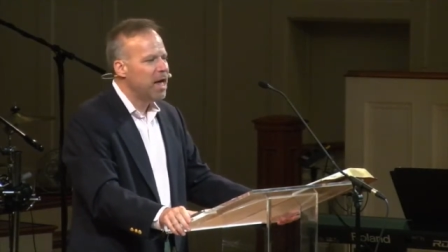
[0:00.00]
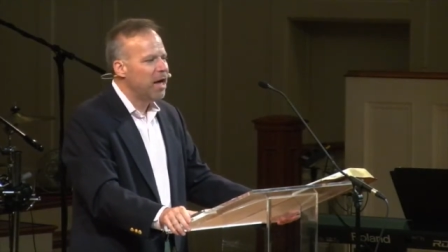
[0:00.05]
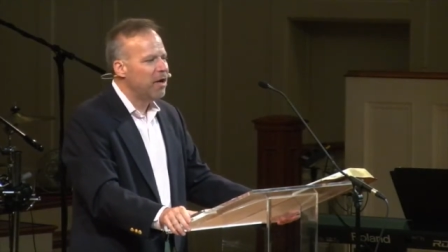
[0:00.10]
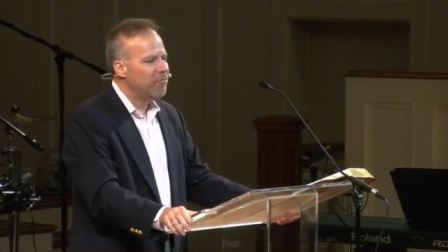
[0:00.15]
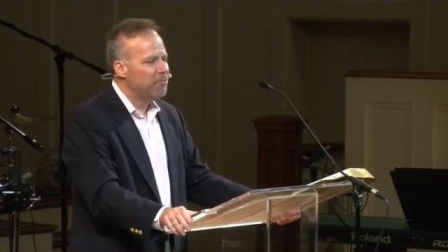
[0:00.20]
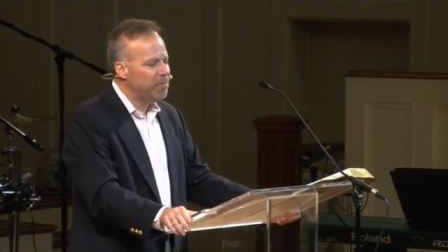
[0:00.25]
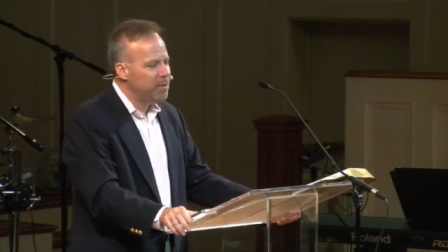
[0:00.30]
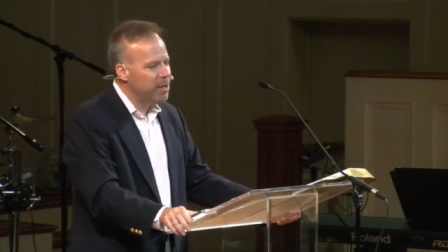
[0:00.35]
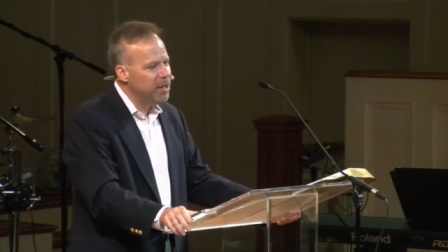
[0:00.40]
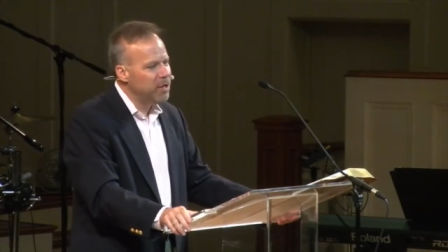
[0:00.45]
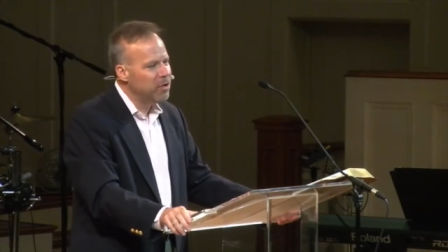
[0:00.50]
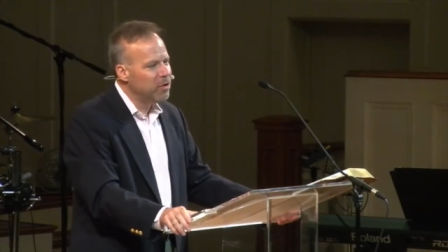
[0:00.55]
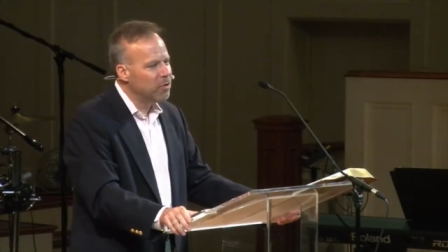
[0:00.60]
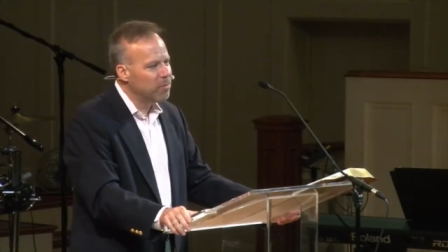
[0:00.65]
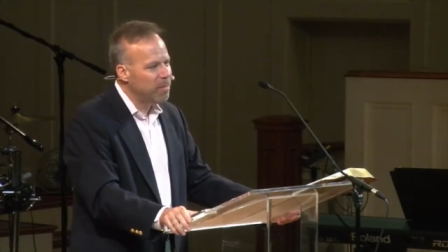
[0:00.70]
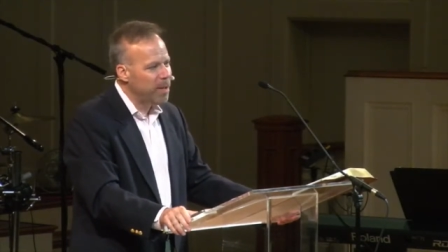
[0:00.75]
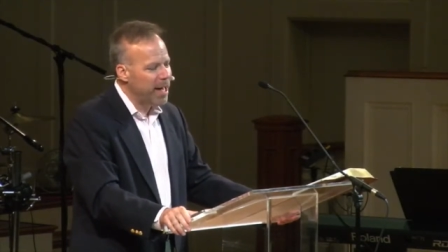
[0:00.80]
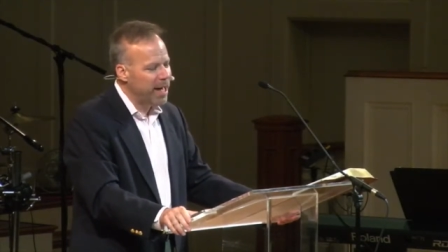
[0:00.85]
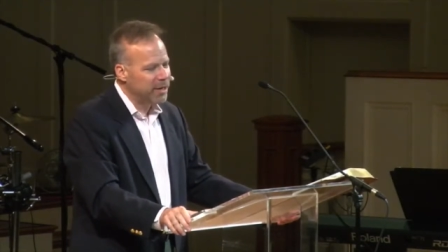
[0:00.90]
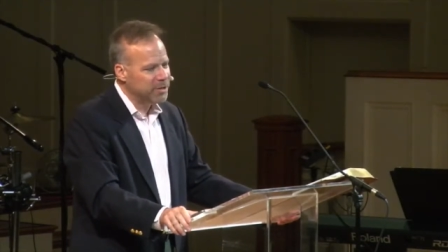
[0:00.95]
of being your
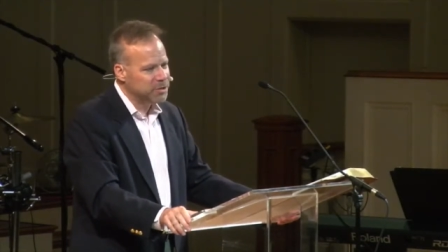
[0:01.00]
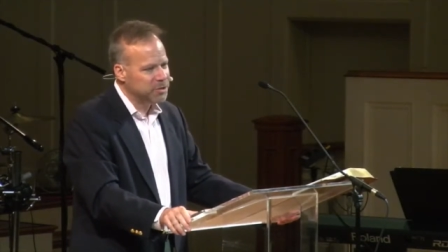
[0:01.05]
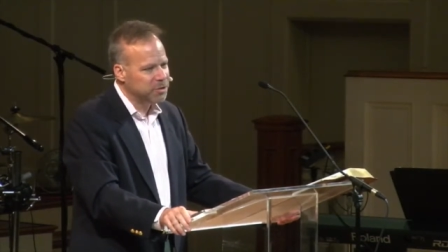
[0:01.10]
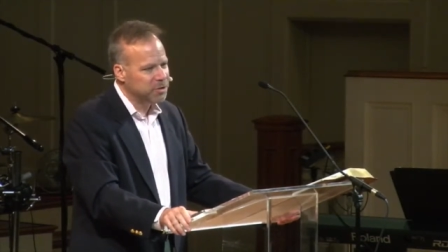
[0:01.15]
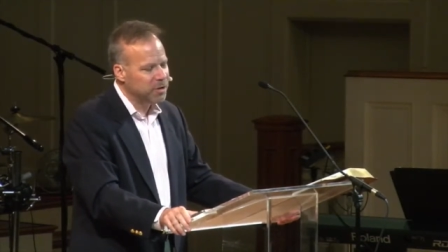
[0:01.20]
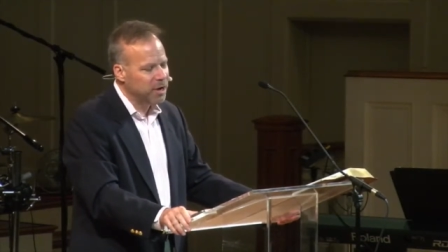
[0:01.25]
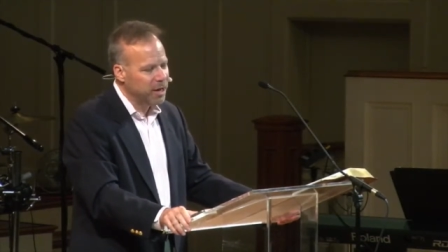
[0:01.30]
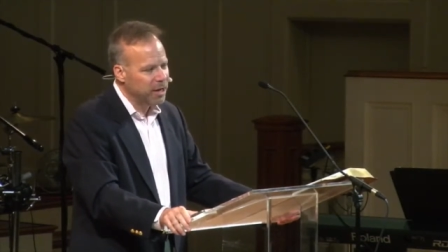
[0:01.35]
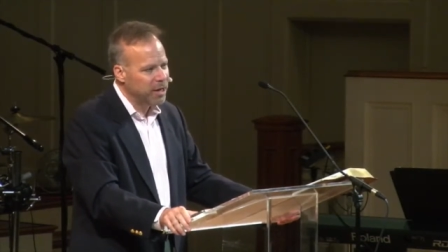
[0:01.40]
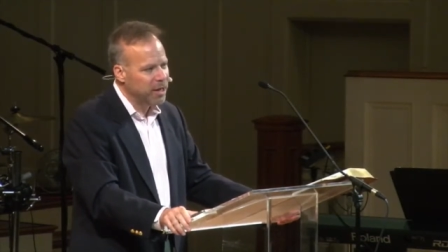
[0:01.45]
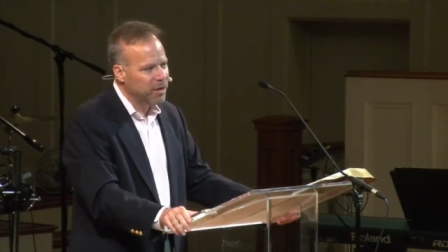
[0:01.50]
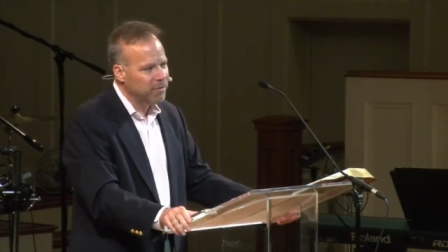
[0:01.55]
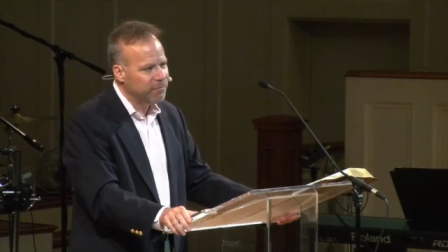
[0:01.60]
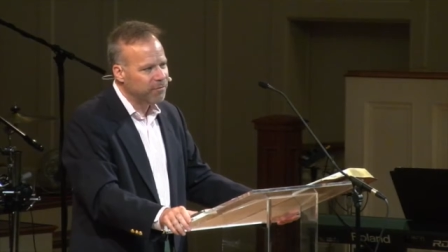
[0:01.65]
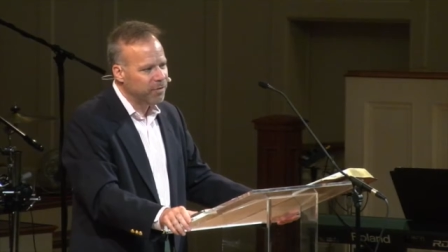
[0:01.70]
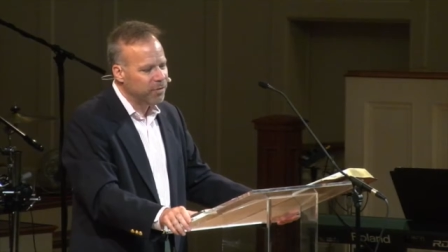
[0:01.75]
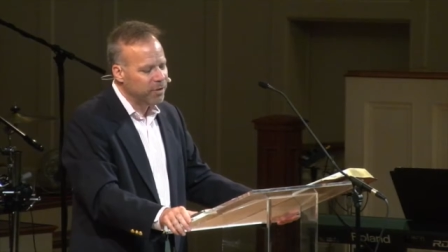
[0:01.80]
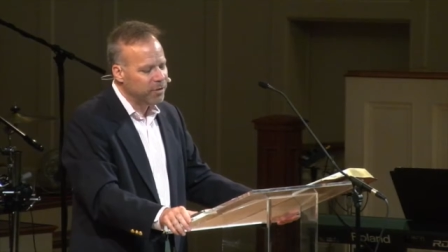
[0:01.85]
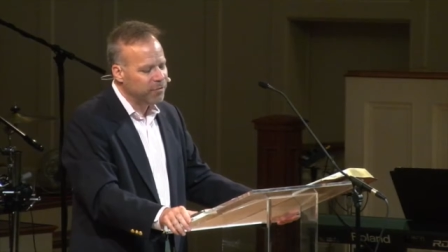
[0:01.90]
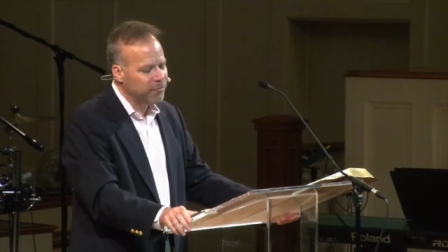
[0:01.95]
pastor again
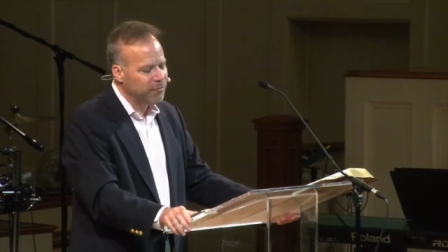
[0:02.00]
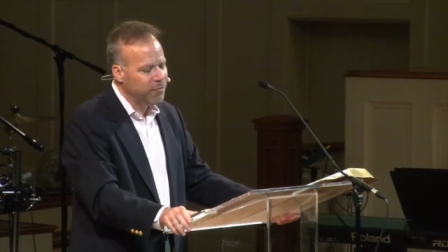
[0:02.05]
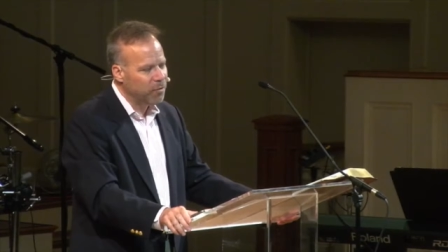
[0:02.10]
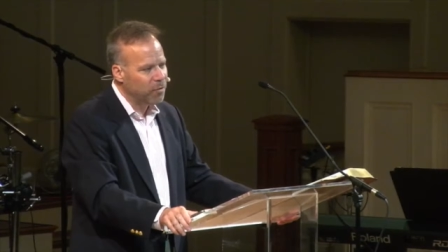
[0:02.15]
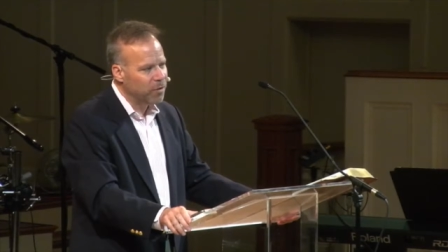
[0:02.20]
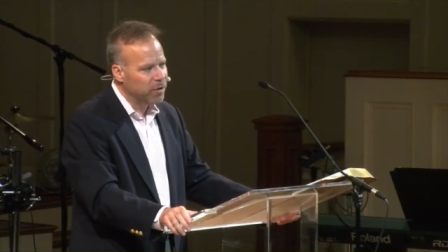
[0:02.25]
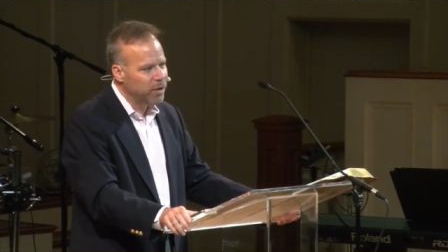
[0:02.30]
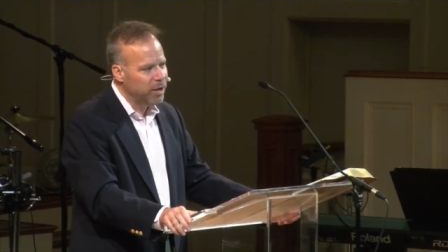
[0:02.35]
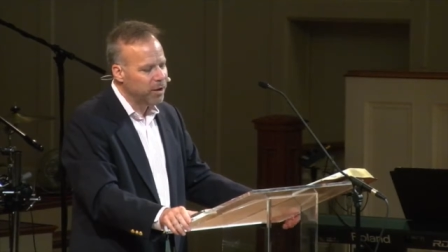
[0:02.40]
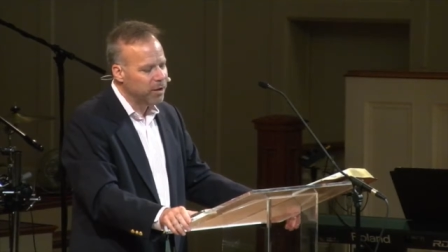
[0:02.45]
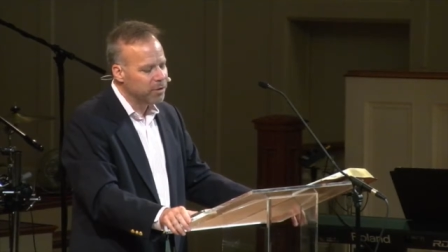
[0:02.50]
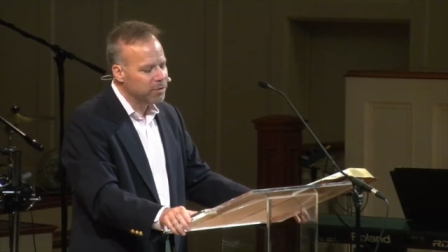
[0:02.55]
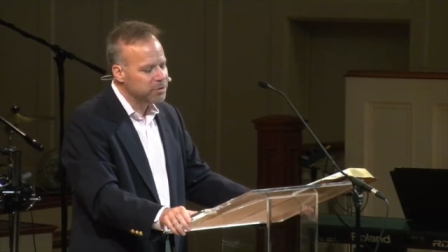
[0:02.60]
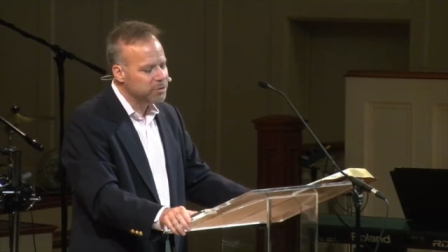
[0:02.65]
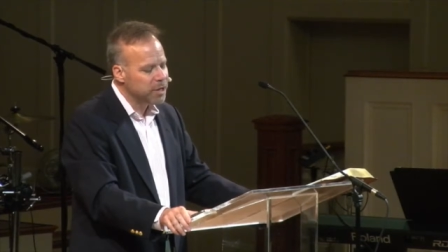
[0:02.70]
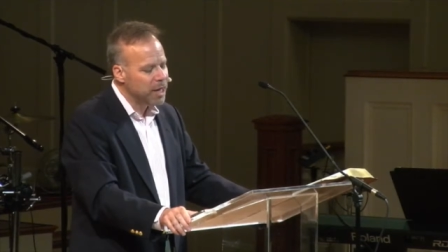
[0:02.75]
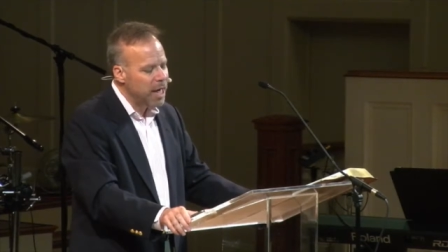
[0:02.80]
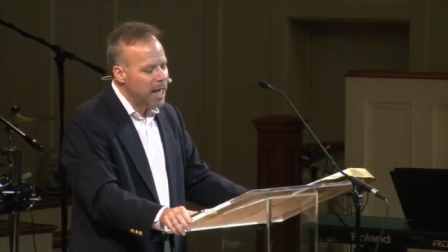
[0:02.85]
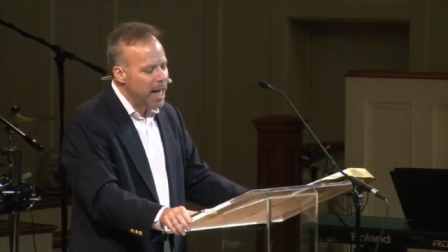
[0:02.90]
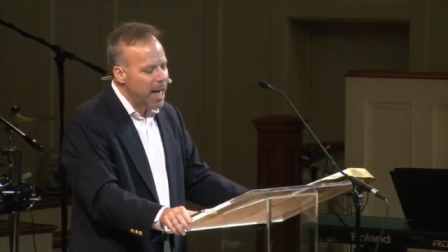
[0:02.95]
for these four years.